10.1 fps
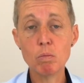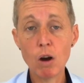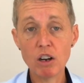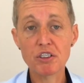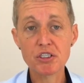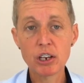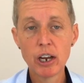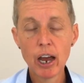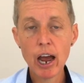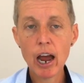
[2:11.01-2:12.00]
was.
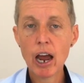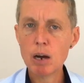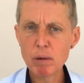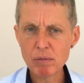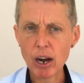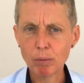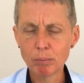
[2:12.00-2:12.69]
However,